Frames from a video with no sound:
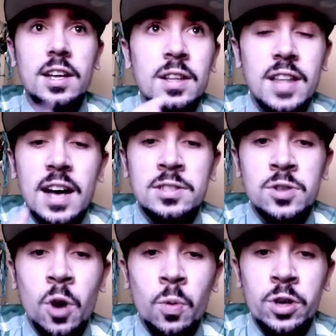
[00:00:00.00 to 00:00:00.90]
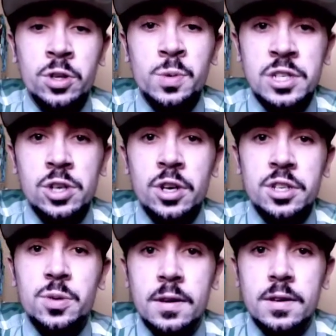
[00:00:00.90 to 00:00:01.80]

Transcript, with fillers: if that is not what you enjoy doing.